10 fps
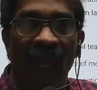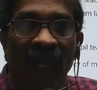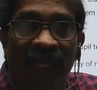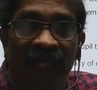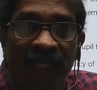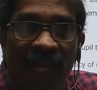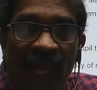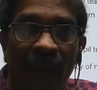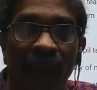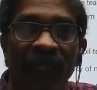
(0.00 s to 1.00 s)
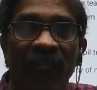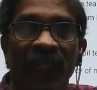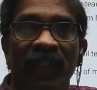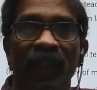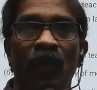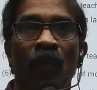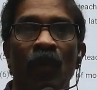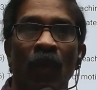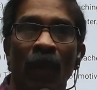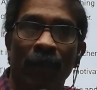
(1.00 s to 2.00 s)
that help the teacher
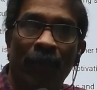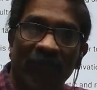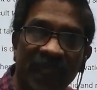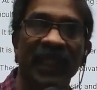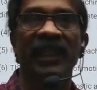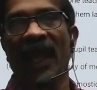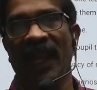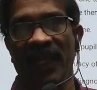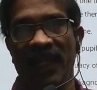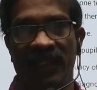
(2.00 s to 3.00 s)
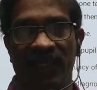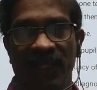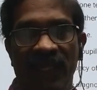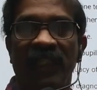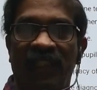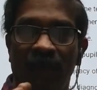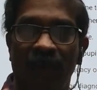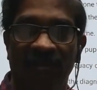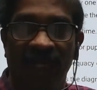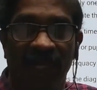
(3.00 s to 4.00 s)
to present the ideas in a
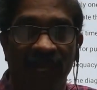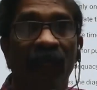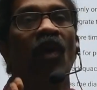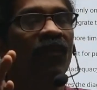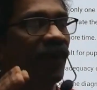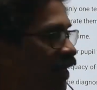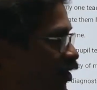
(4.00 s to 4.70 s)
systematic and confident